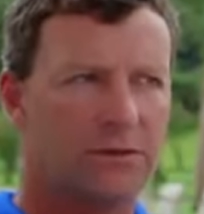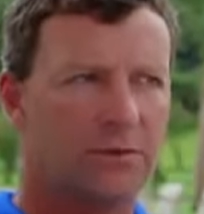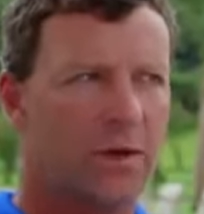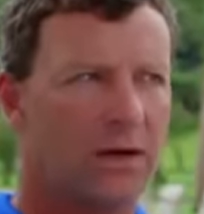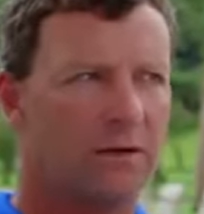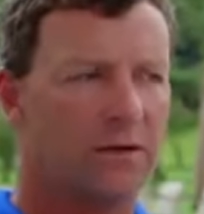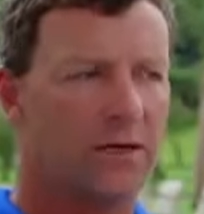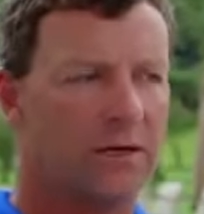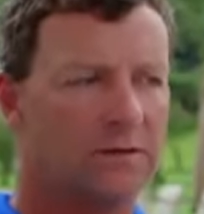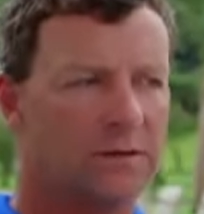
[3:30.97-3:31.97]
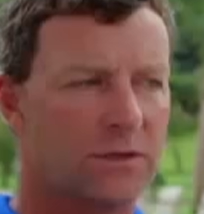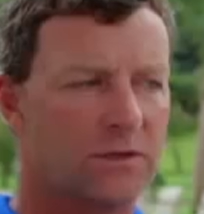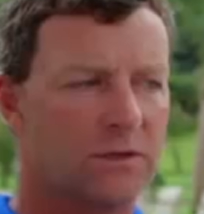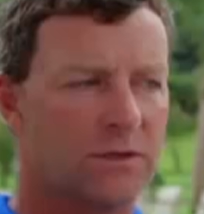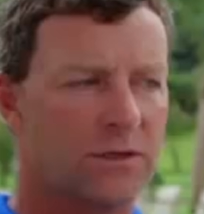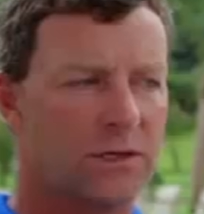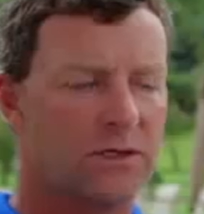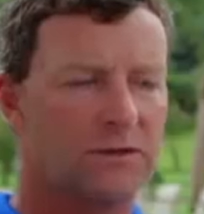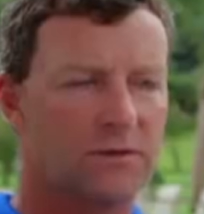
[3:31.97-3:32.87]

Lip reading: Jim Wagner and I started looking at